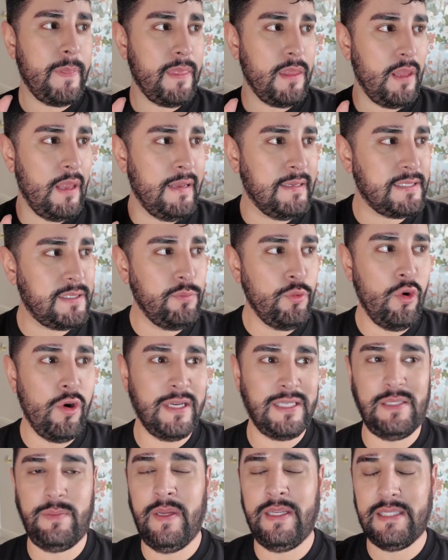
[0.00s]
It's more
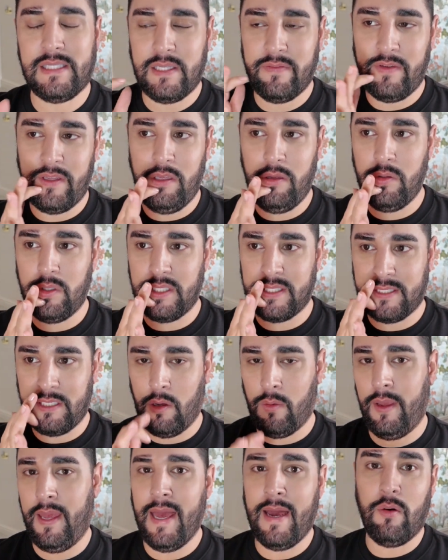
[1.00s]
expensive than you just
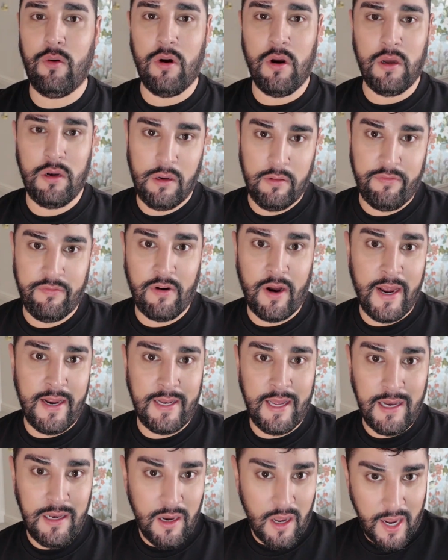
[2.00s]
going out on a
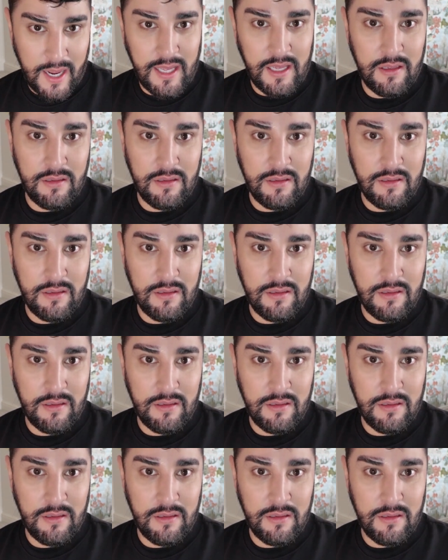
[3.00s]
Friday night.